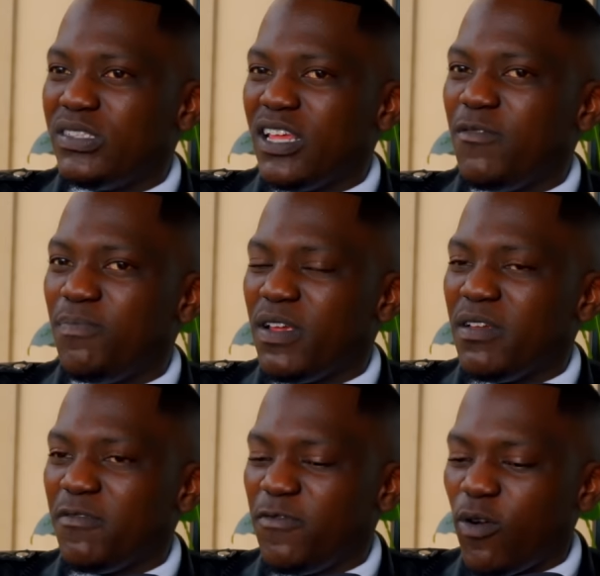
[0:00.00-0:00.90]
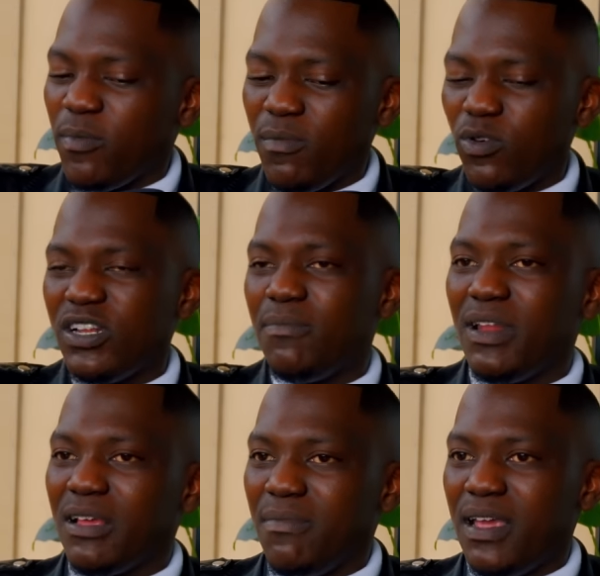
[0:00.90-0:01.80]
I started being from emotional
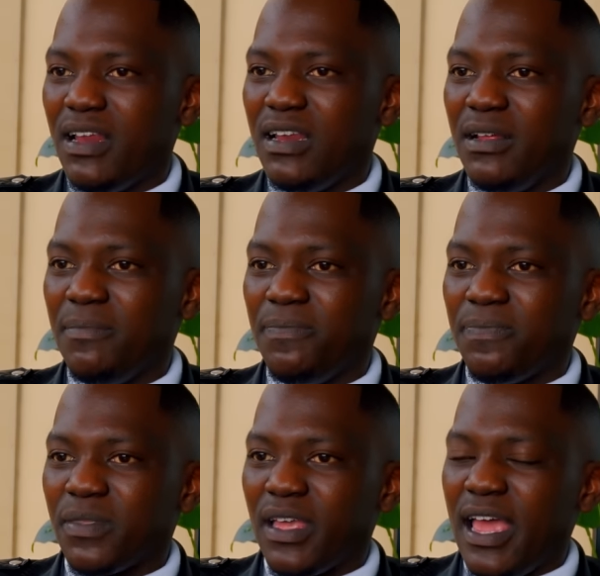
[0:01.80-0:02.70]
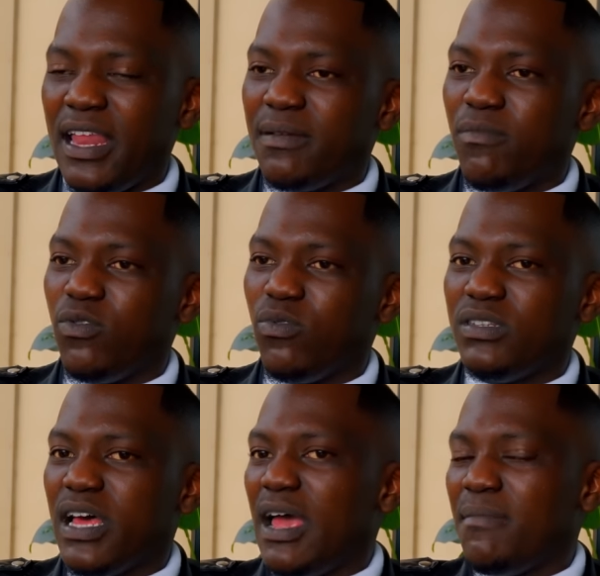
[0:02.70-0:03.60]
blackmail, and I'm going to
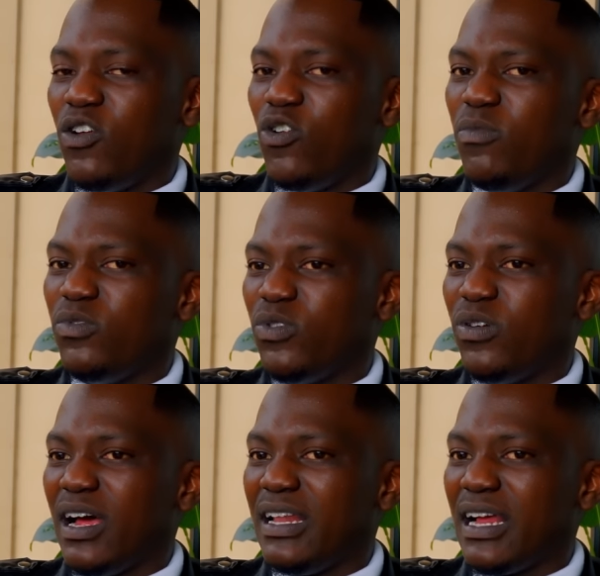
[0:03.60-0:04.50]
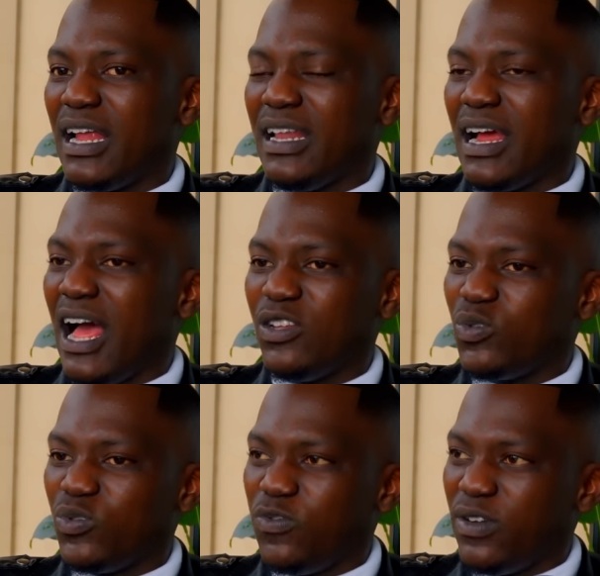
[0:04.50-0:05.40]
time and I'm going to learn
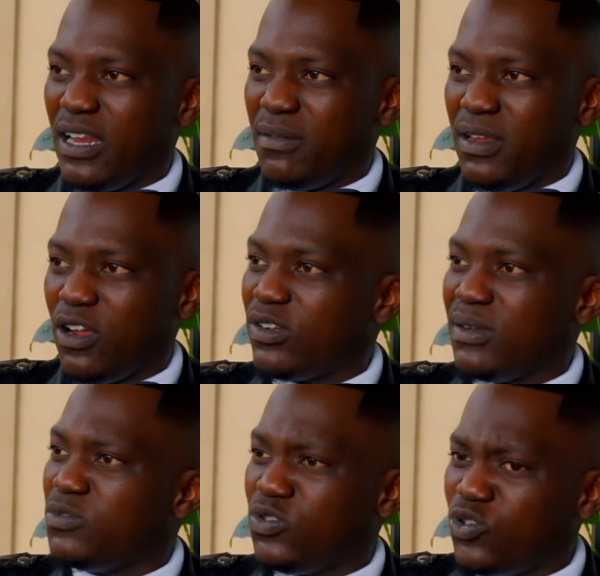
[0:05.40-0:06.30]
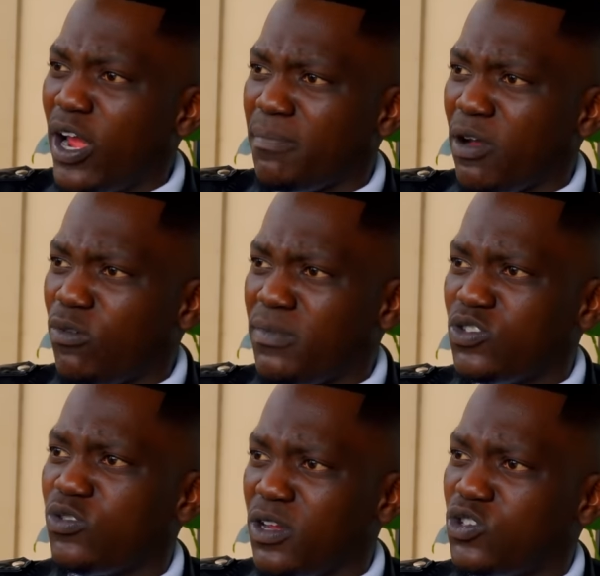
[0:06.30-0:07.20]
because I'm trying by all
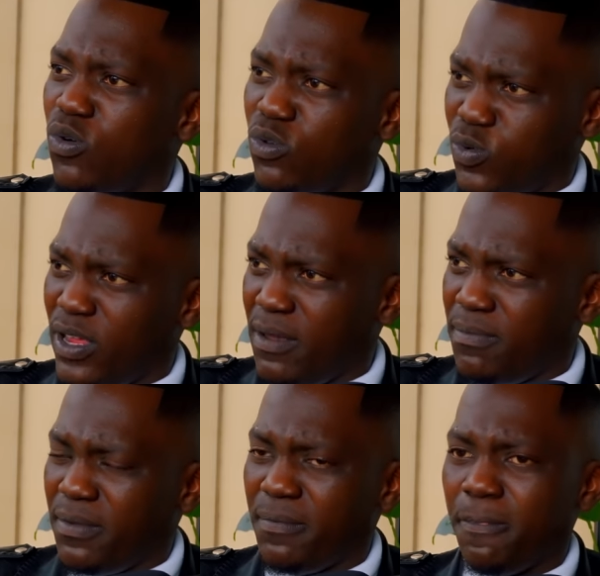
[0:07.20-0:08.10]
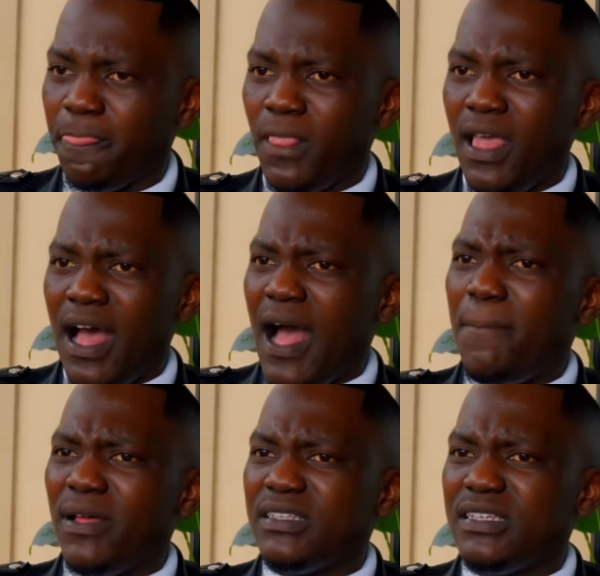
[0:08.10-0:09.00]
means to make sure we're happy.
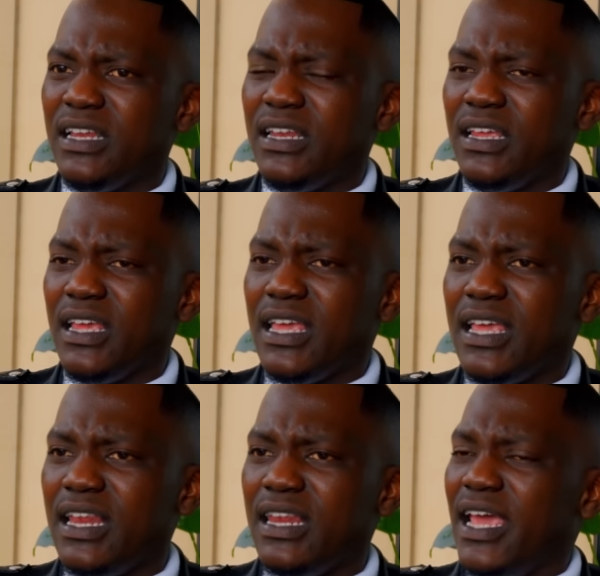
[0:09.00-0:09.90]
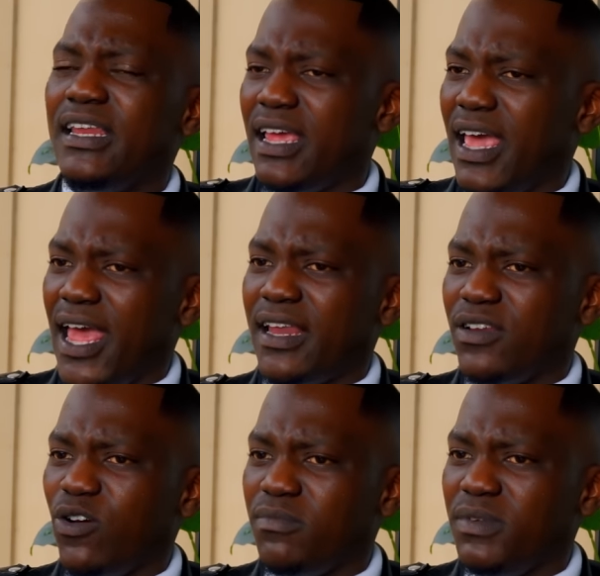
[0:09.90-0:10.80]
Up until he laid a
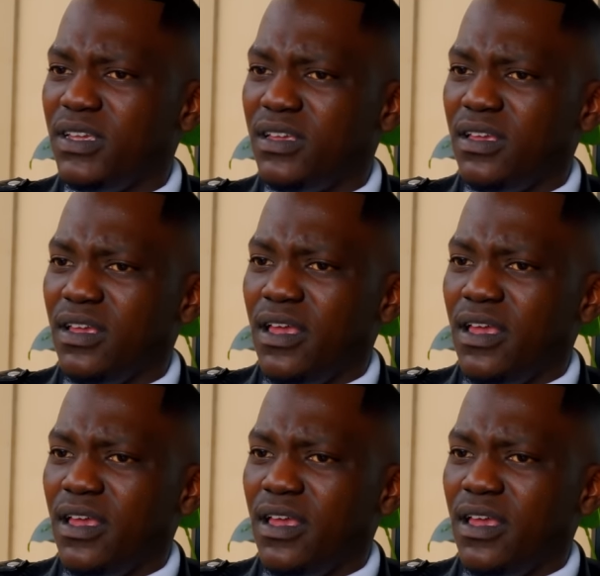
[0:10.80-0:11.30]
hand on me.